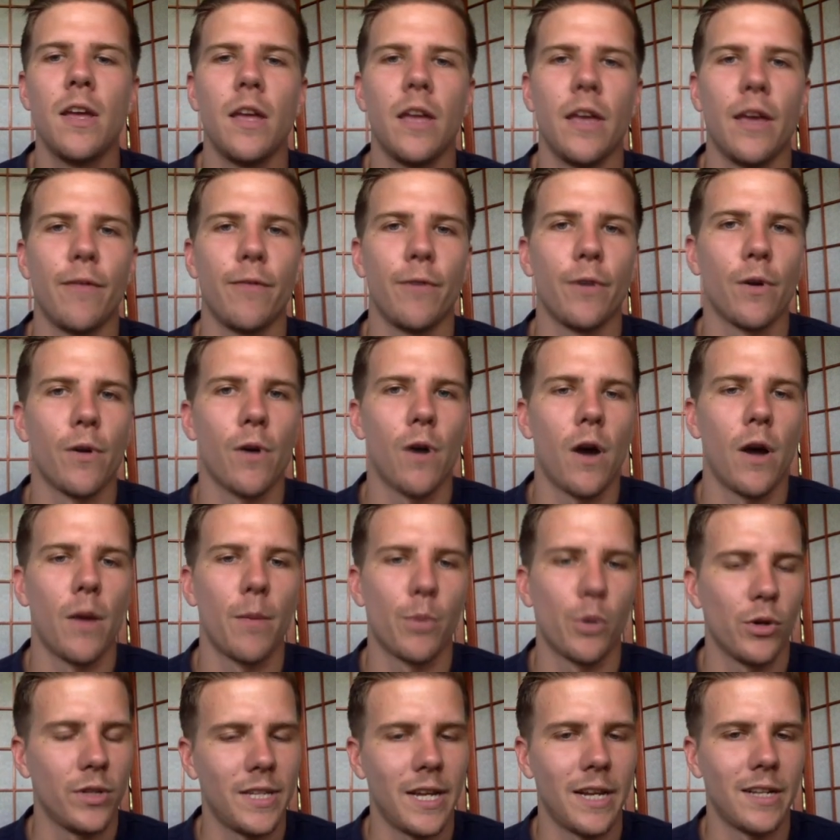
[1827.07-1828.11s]
If you're on
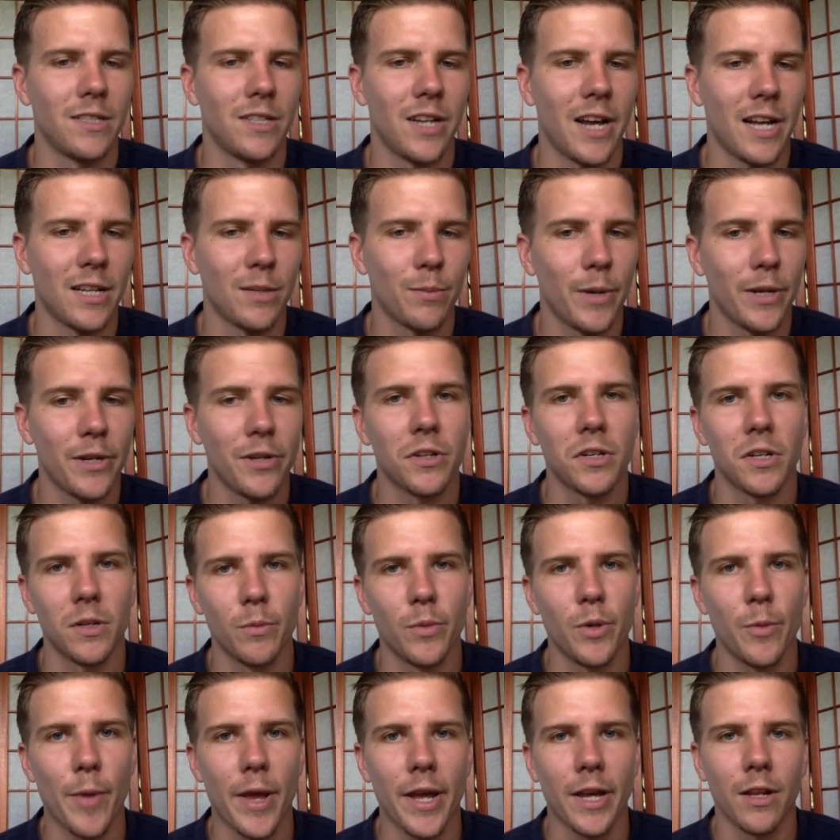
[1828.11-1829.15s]
percentage ad spend, you're going to
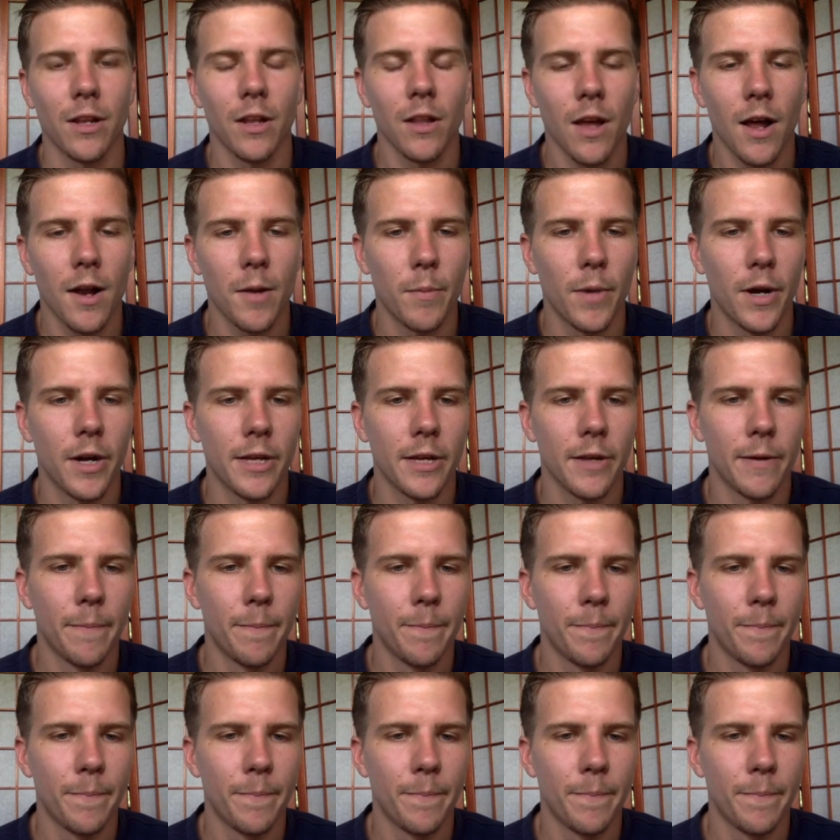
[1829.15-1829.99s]
be making a lot of money.